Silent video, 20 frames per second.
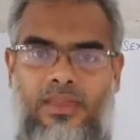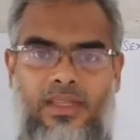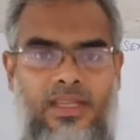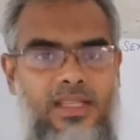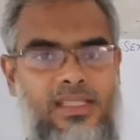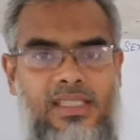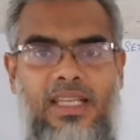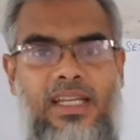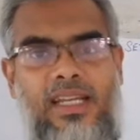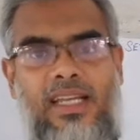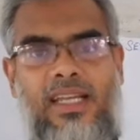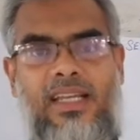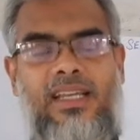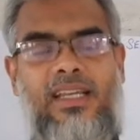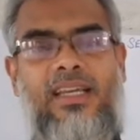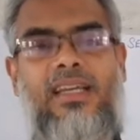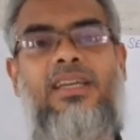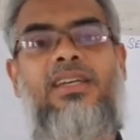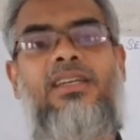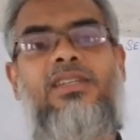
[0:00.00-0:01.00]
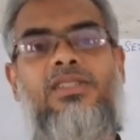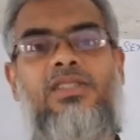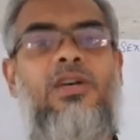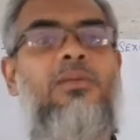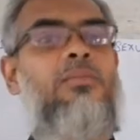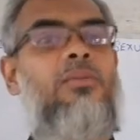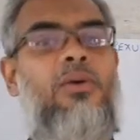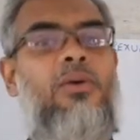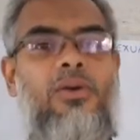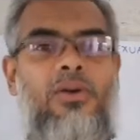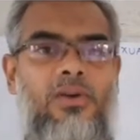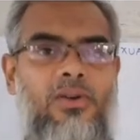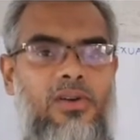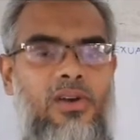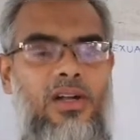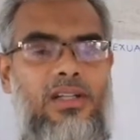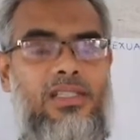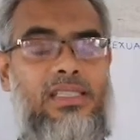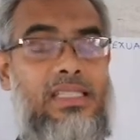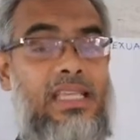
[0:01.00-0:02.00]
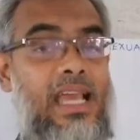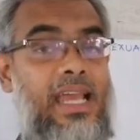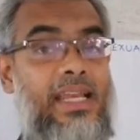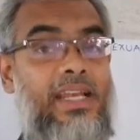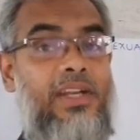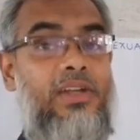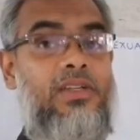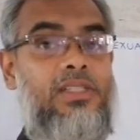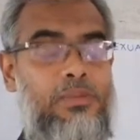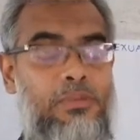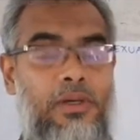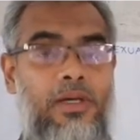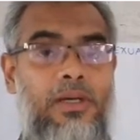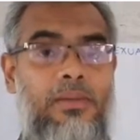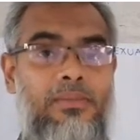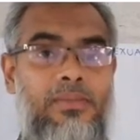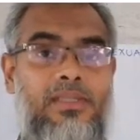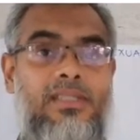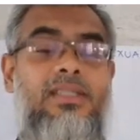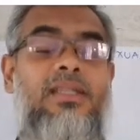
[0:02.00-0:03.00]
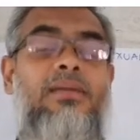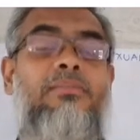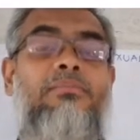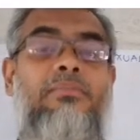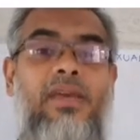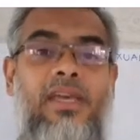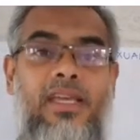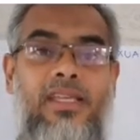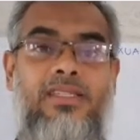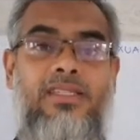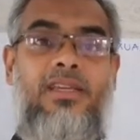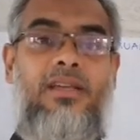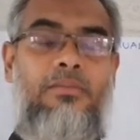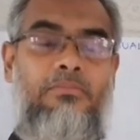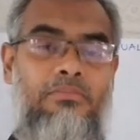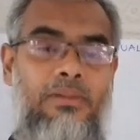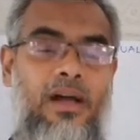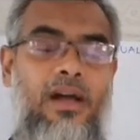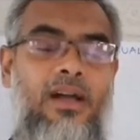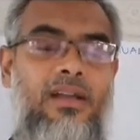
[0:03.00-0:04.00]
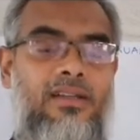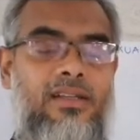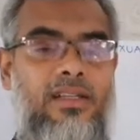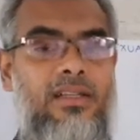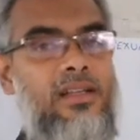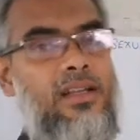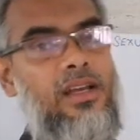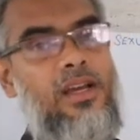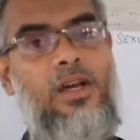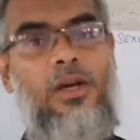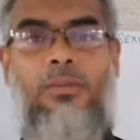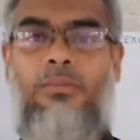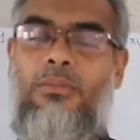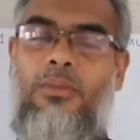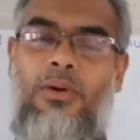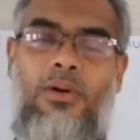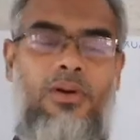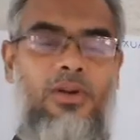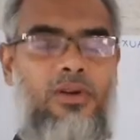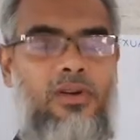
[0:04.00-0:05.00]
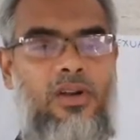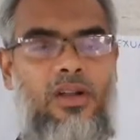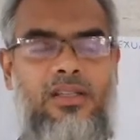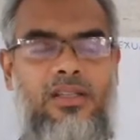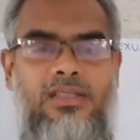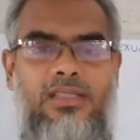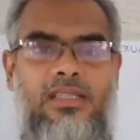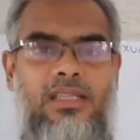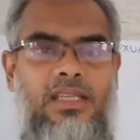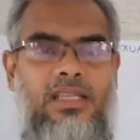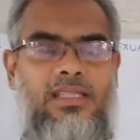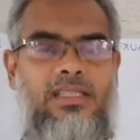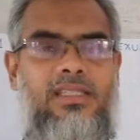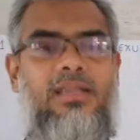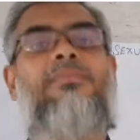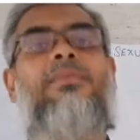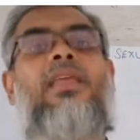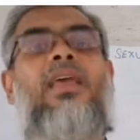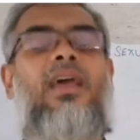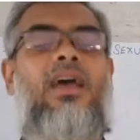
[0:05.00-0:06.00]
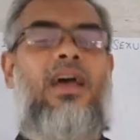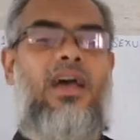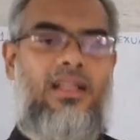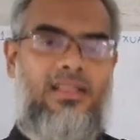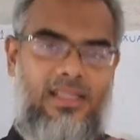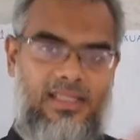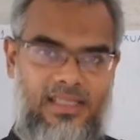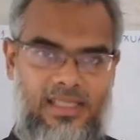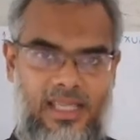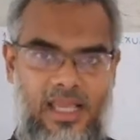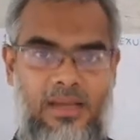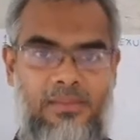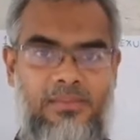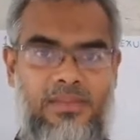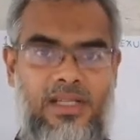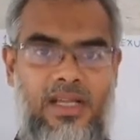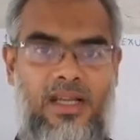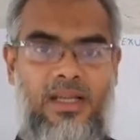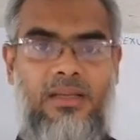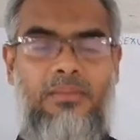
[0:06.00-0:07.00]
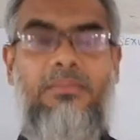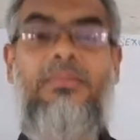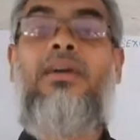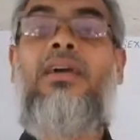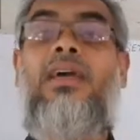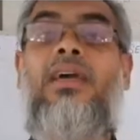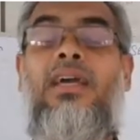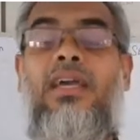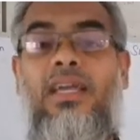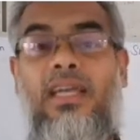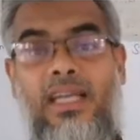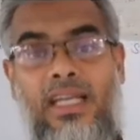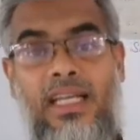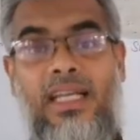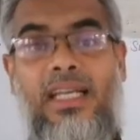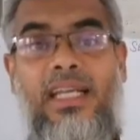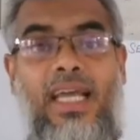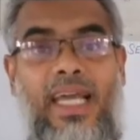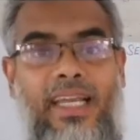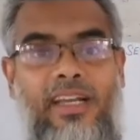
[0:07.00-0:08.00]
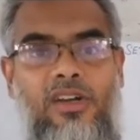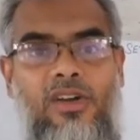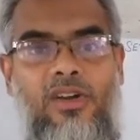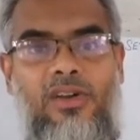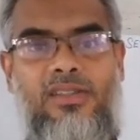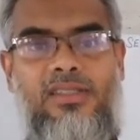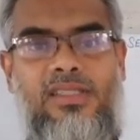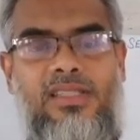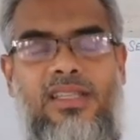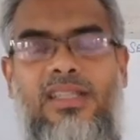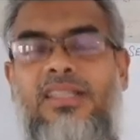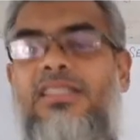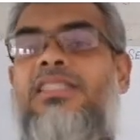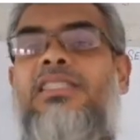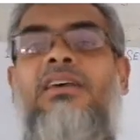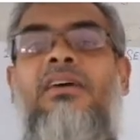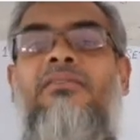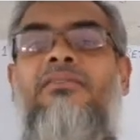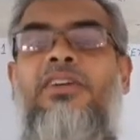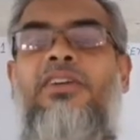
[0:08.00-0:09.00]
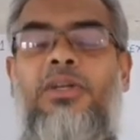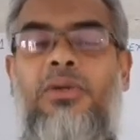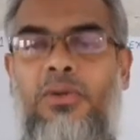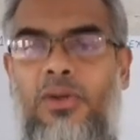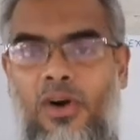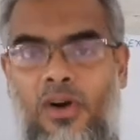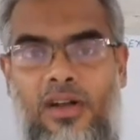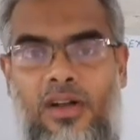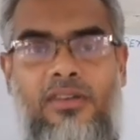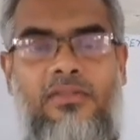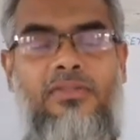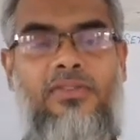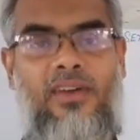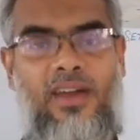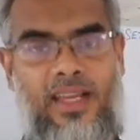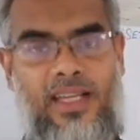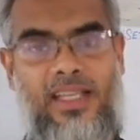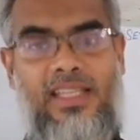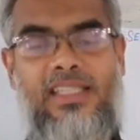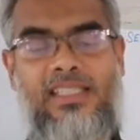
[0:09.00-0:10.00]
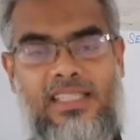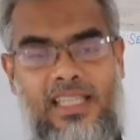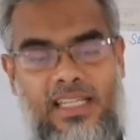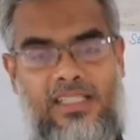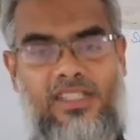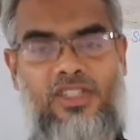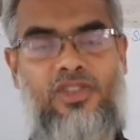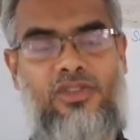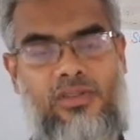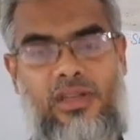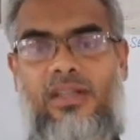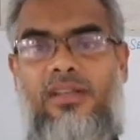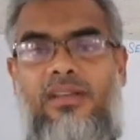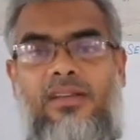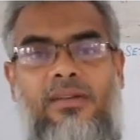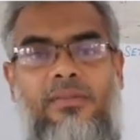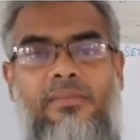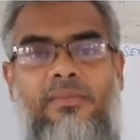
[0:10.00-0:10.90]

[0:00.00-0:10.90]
isn't it? So monocots, endosperm is the major part in monocot seeds. At the same time, in dicot seeds, we do not find such thing.